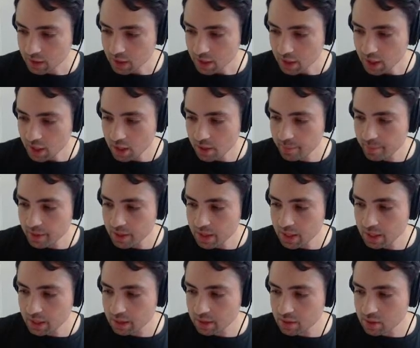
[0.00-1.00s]
in the
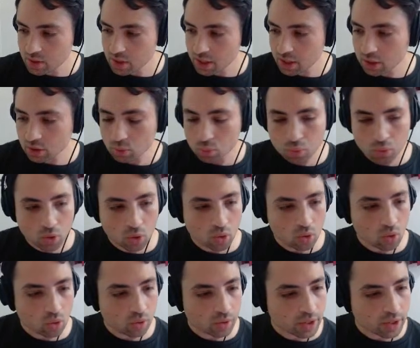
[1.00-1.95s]
beginning, there's like a roll,